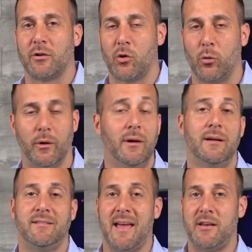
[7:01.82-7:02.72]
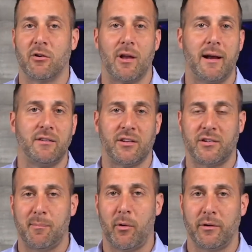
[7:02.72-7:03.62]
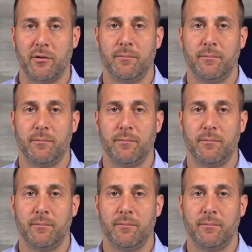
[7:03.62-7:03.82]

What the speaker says: old. 10-year line, 60 points.